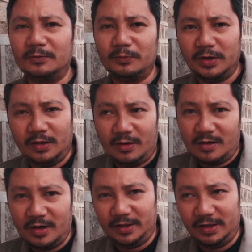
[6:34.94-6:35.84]
we
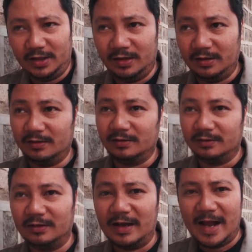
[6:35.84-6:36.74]
are in
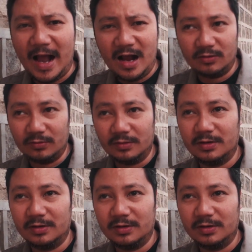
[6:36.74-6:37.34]
Hanok.